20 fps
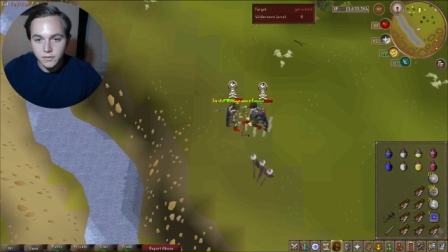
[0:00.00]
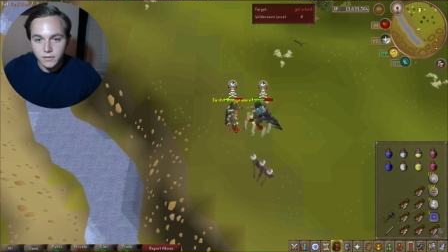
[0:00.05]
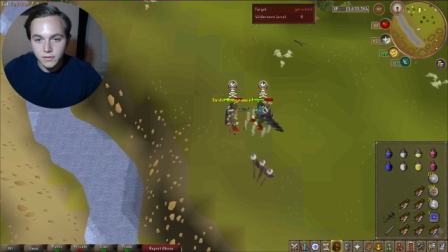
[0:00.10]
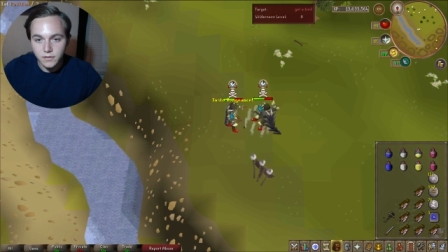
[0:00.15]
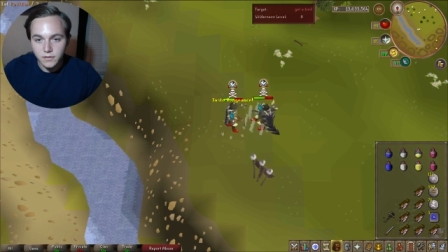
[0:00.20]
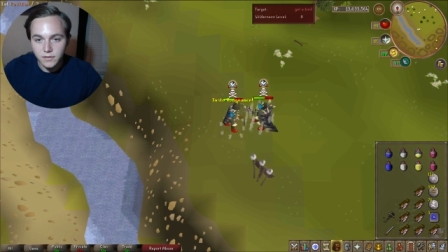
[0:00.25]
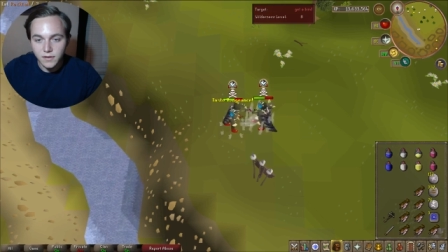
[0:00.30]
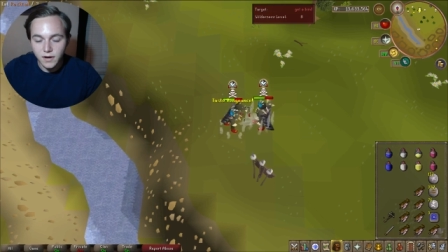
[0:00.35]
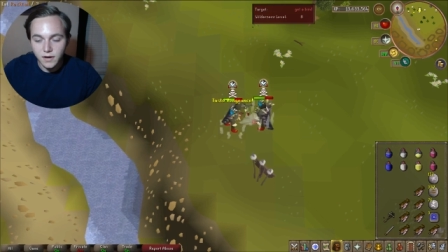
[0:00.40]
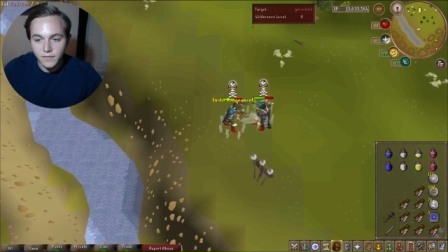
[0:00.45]

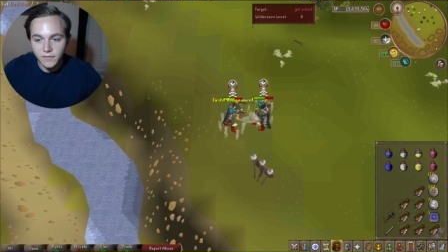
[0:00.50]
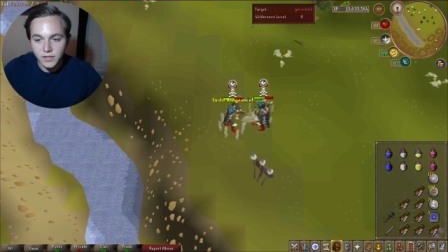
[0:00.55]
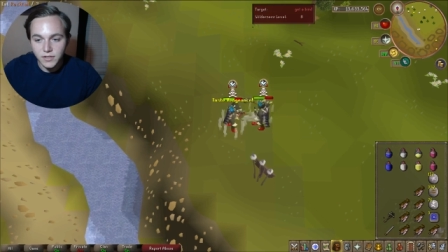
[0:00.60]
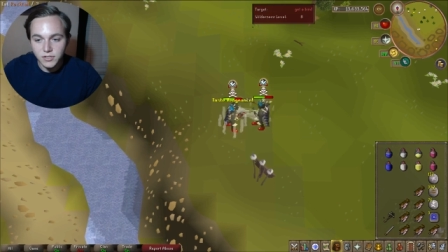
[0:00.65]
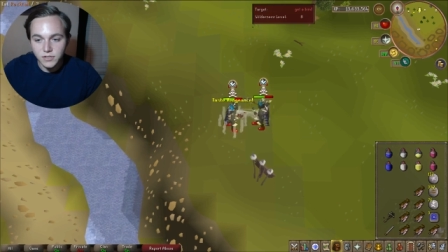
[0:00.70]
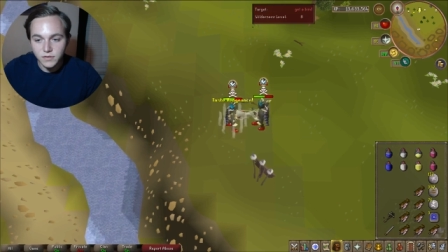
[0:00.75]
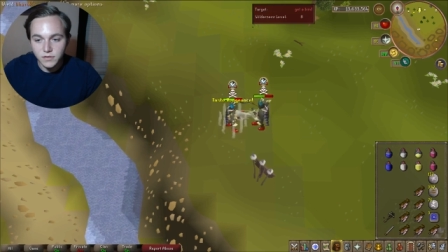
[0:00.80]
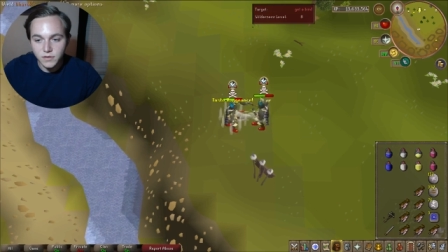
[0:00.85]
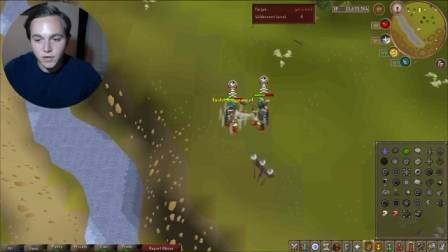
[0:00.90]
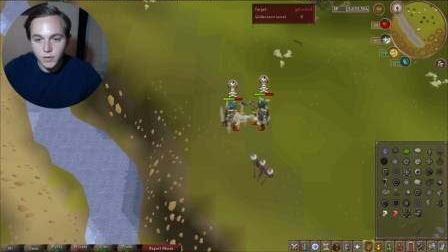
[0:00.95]
He's got a
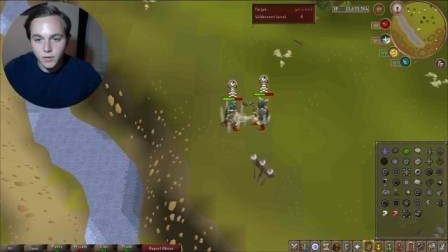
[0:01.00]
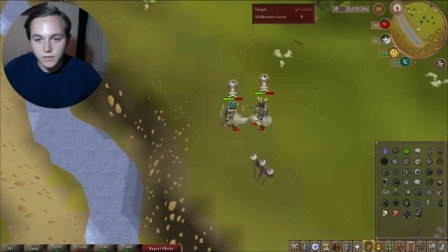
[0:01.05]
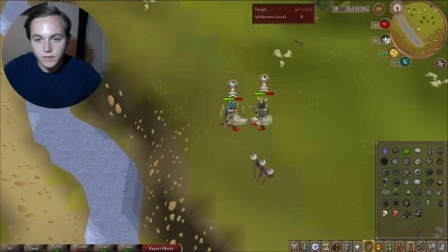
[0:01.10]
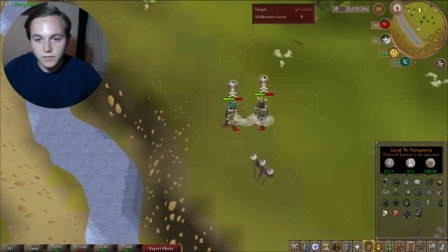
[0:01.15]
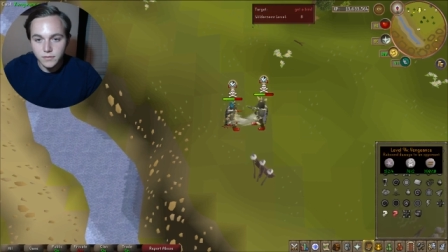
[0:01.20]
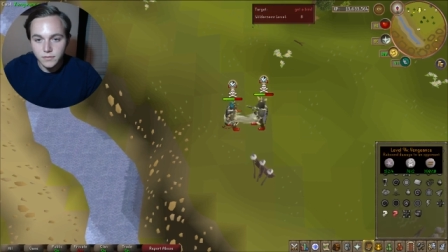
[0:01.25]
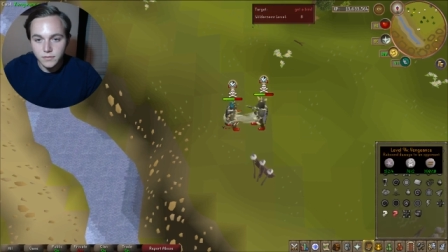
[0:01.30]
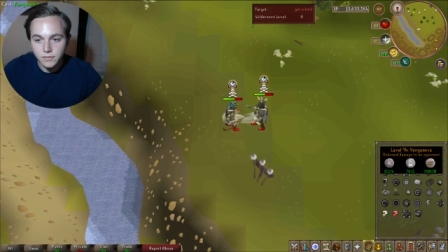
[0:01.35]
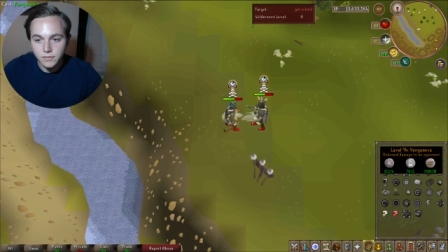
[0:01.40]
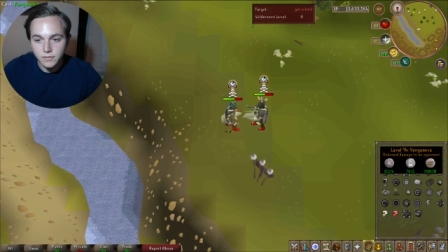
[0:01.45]
vengeance going.
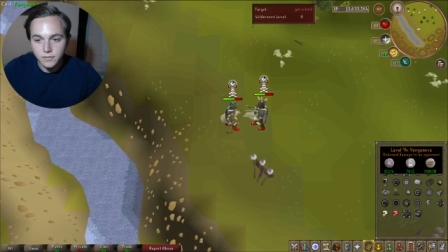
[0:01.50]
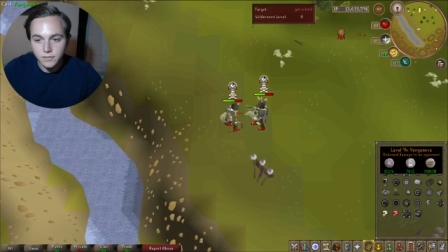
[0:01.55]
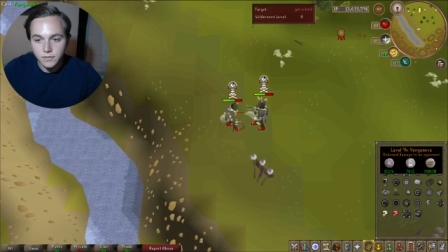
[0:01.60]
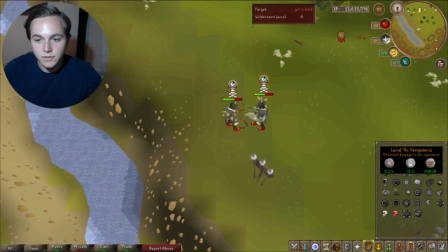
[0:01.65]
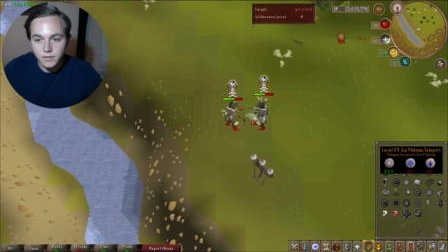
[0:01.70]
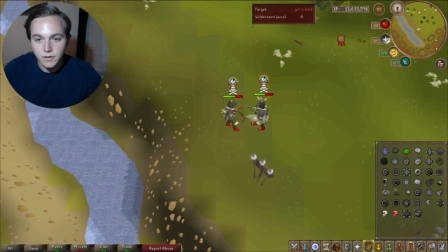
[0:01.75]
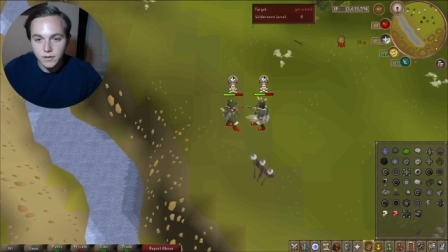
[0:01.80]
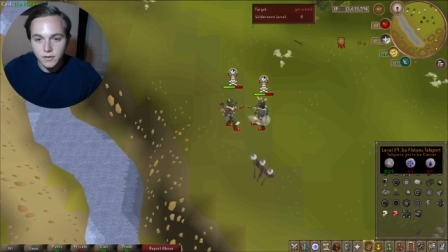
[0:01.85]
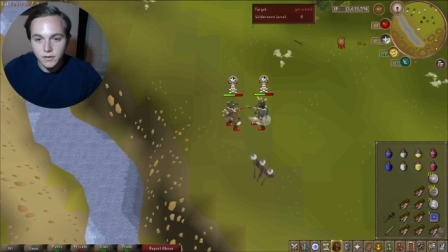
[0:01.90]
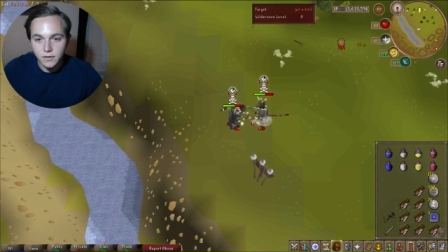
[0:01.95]

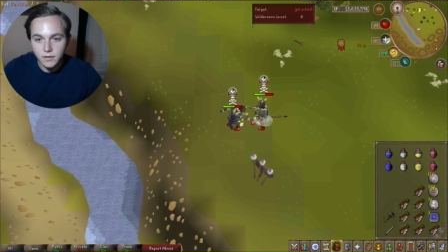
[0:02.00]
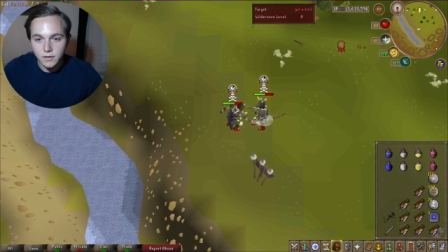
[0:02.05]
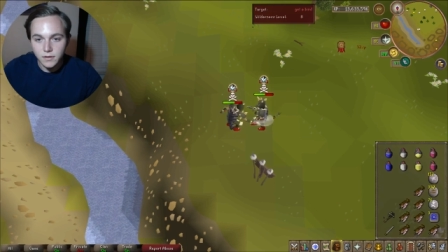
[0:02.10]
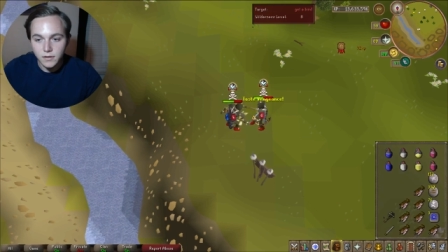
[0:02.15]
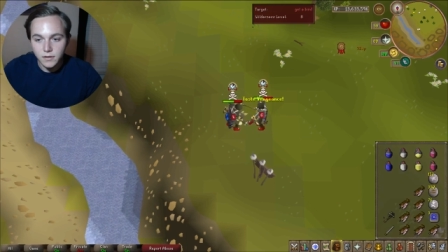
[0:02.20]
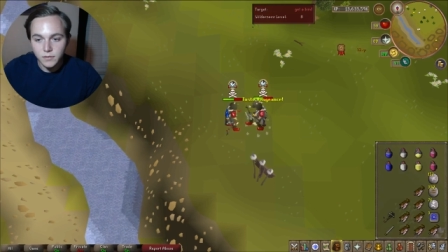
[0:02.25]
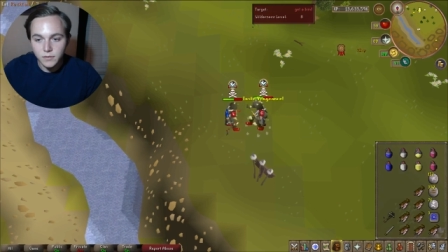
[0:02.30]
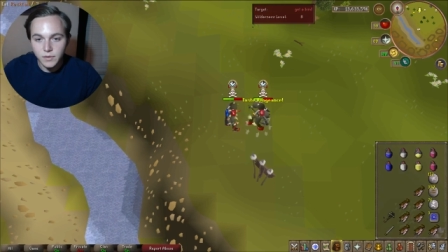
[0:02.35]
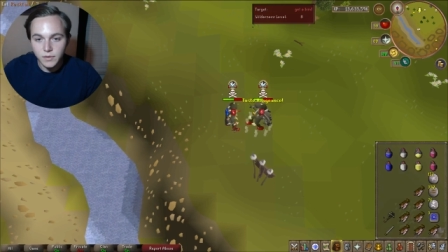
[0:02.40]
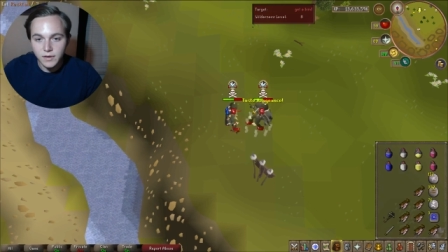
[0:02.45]

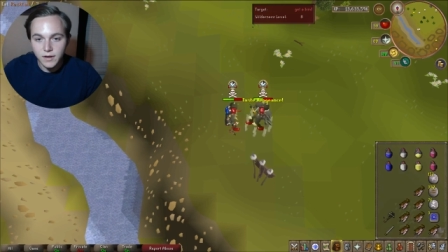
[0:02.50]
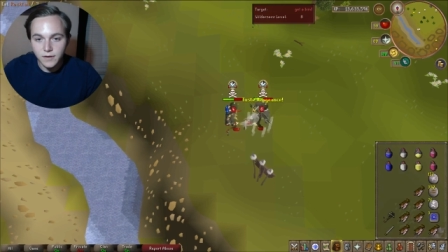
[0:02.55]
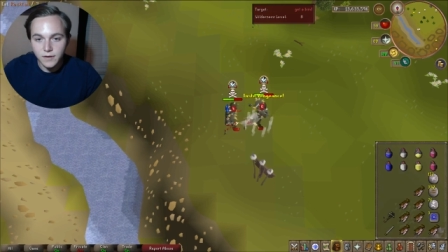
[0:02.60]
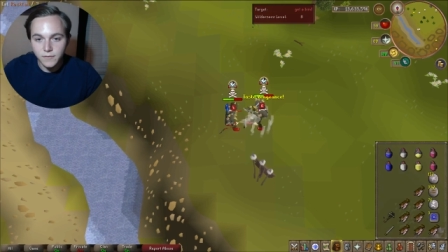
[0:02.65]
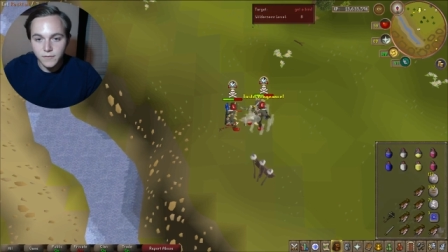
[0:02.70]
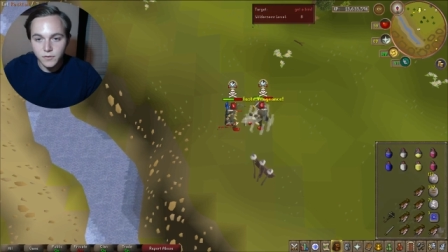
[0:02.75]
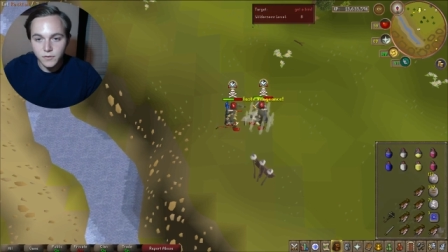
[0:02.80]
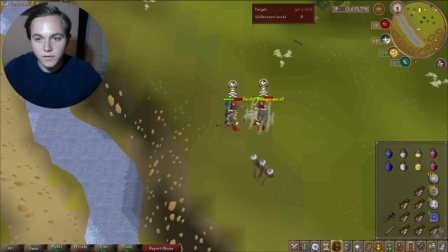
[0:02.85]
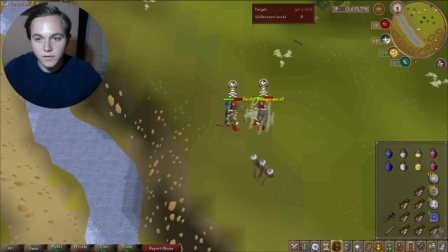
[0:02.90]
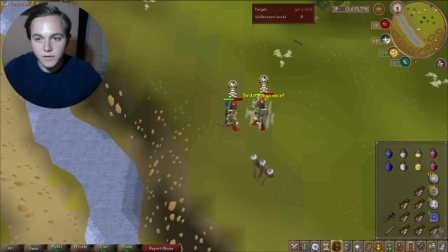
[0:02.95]
Let's be
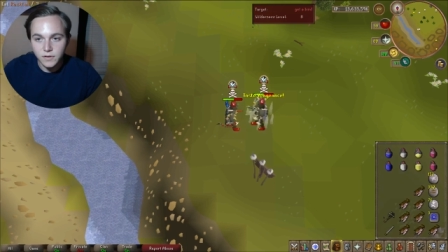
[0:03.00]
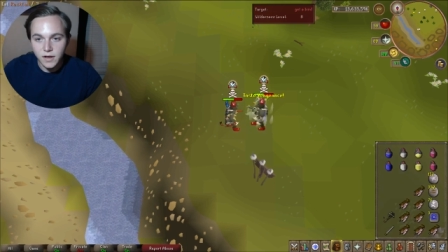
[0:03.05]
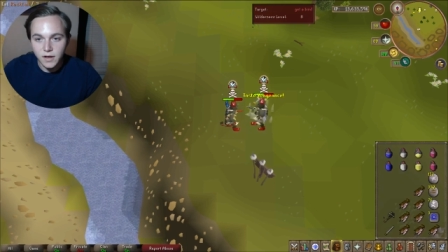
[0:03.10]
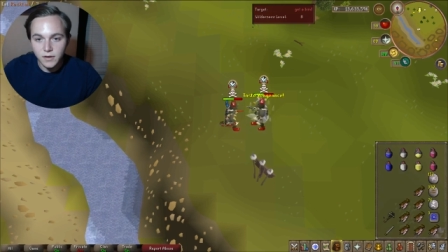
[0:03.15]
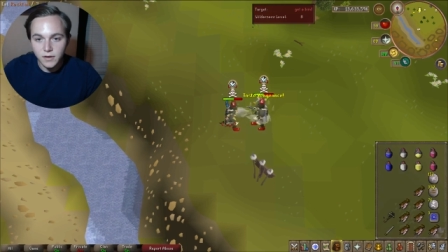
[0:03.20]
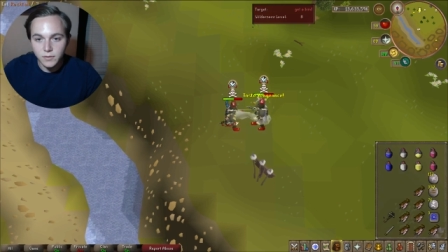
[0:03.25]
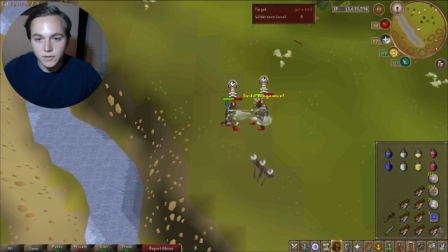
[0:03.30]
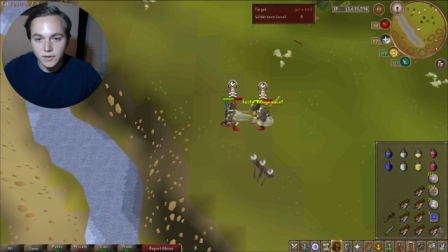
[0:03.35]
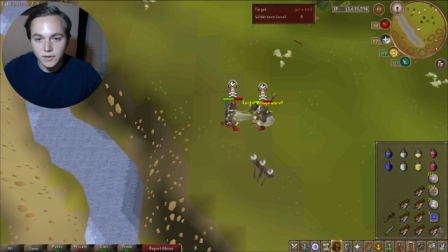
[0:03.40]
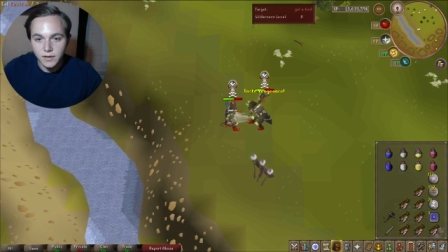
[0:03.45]
careful to
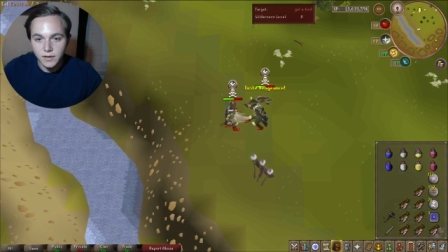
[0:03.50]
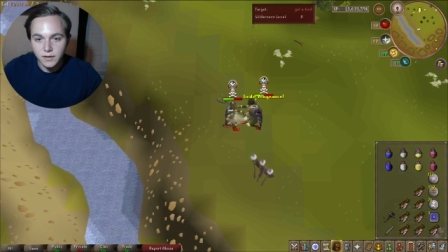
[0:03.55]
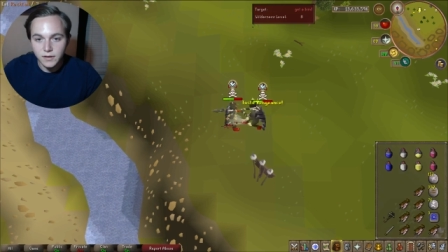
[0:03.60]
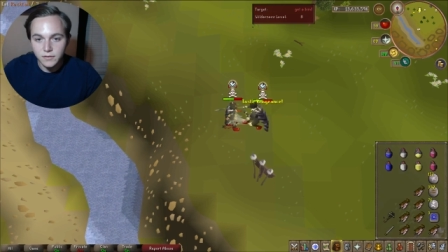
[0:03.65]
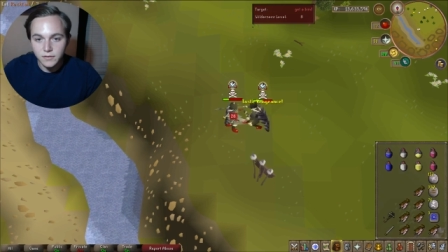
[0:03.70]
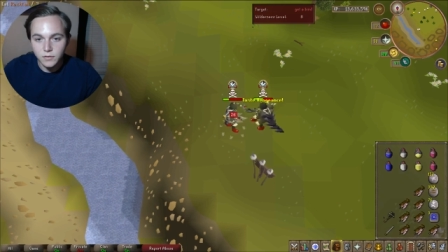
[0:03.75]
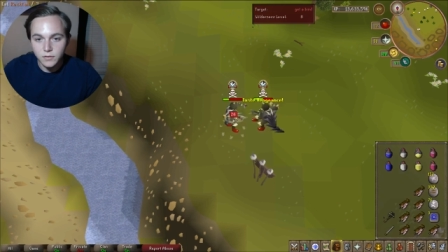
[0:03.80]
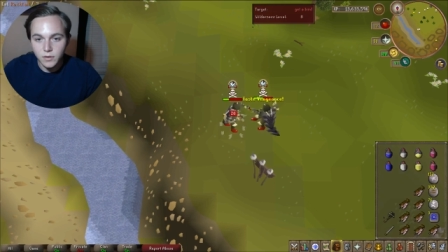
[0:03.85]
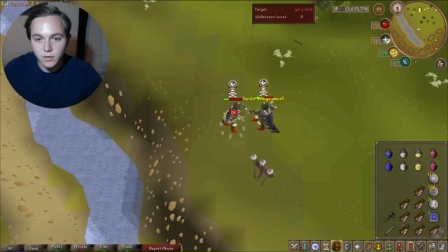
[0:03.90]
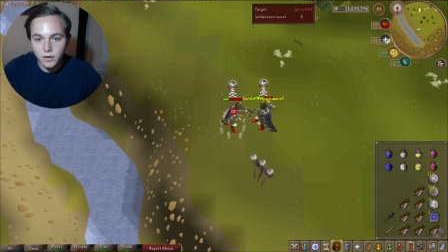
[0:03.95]
not really hit
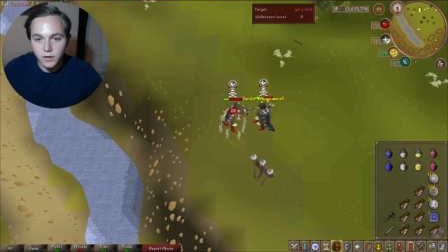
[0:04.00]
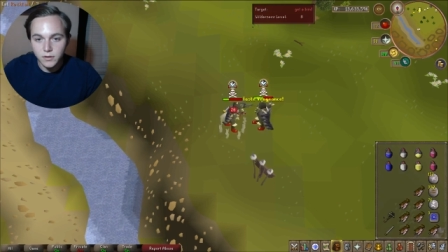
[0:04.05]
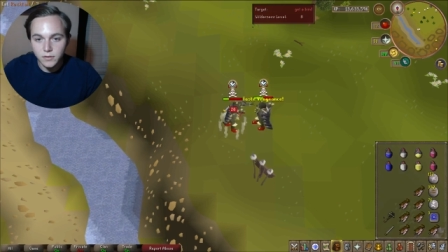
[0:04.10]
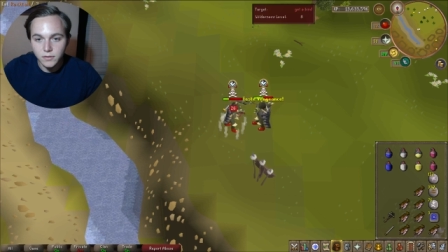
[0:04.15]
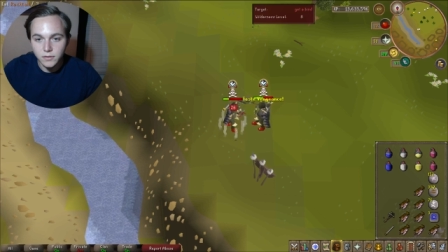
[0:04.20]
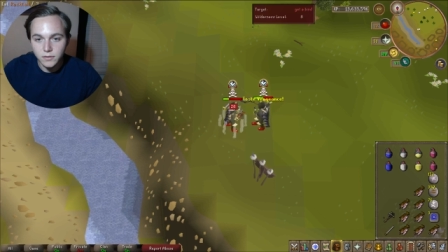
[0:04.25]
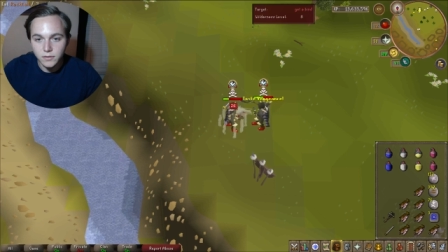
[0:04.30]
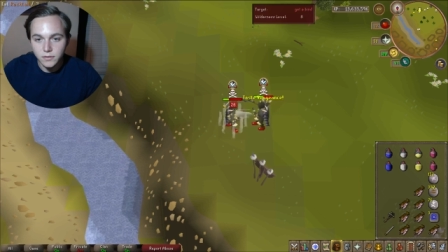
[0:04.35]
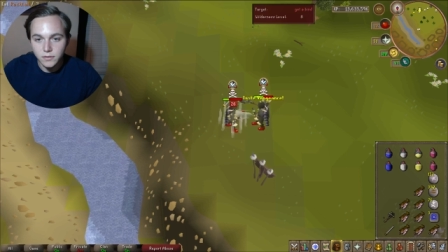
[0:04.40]
it too hard.